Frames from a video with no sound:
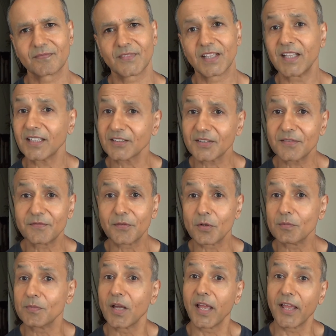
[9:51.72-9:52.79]
Lesson
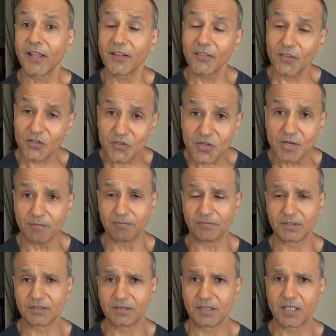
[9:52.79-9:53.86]
from the gym.
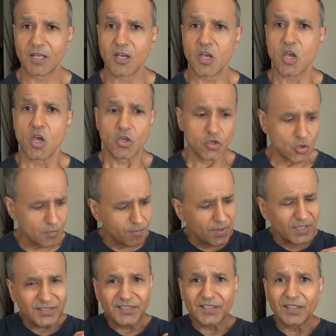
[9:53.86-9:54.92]
Your
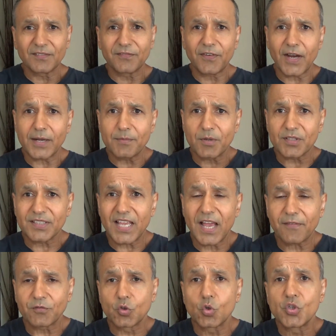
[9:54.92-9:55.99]
muscle fibers
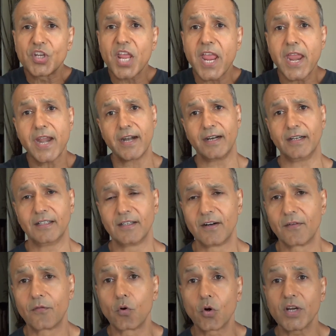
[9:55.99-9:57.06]
have to tear
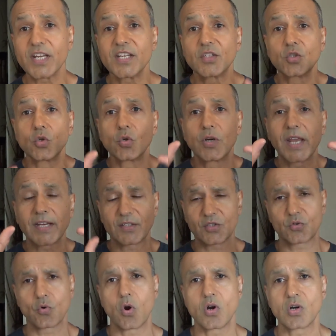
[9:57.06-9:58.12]
for it to get
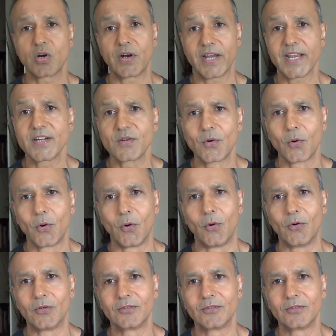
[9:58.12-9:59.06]
stronger and grow.